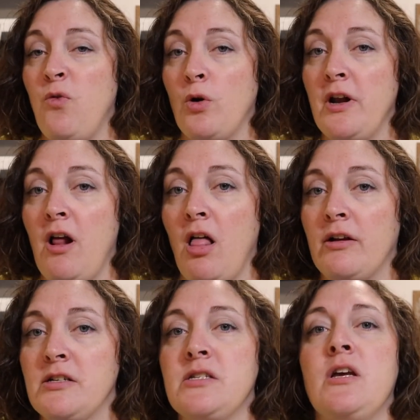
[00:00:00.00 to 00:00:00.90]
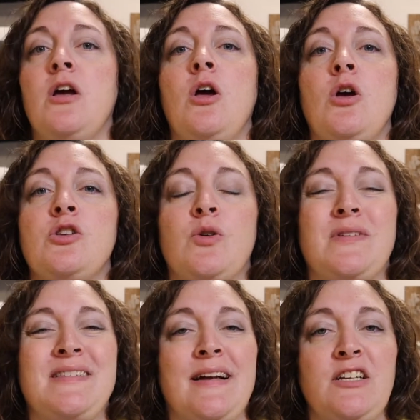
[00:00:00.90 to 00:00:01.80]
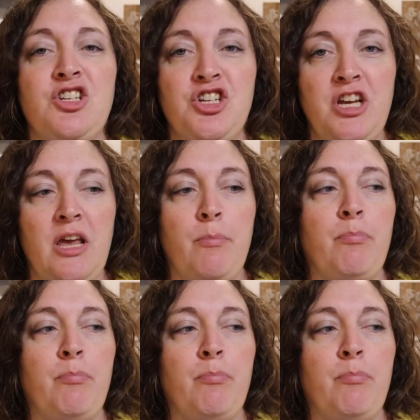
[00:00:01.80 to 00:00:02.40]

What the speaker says: $40, so it's not cheap.